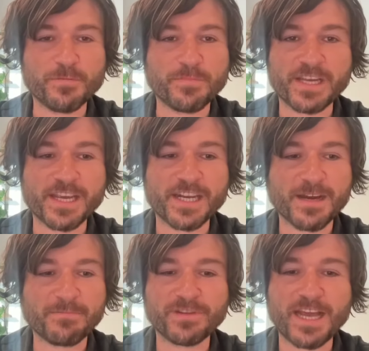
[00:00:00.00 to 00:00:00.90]
picking it
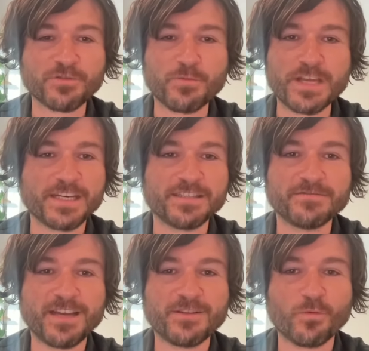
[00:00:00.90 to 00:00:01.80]
up last week
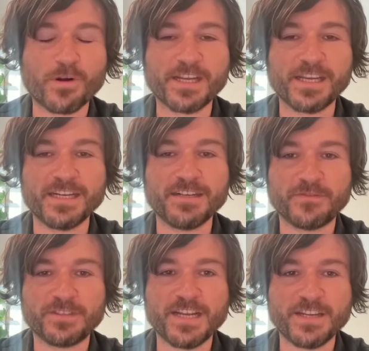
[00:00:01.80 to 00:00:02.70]
and working in it for
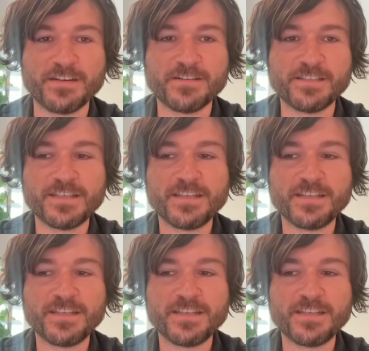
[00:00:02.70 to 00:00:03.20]
10 years.